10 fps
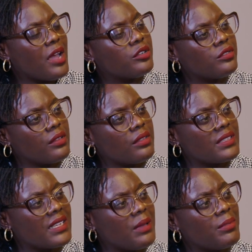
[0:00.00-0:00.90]
a lot of the
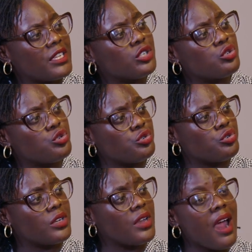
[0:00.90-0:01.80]
things that are happening to children